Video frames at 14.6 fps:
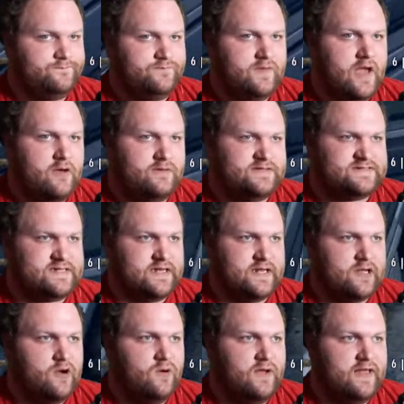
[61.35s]
Now we're just going to
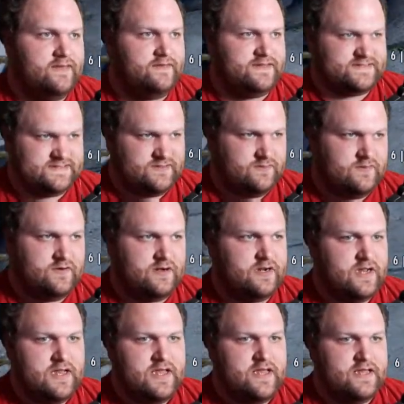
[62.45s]
go in this door
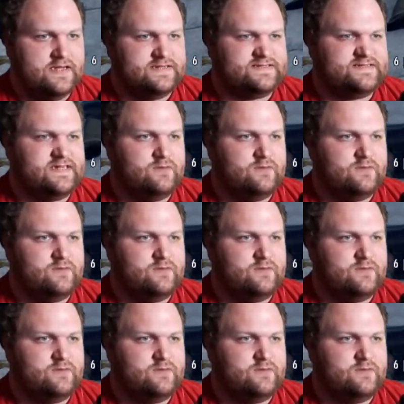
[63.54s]
and see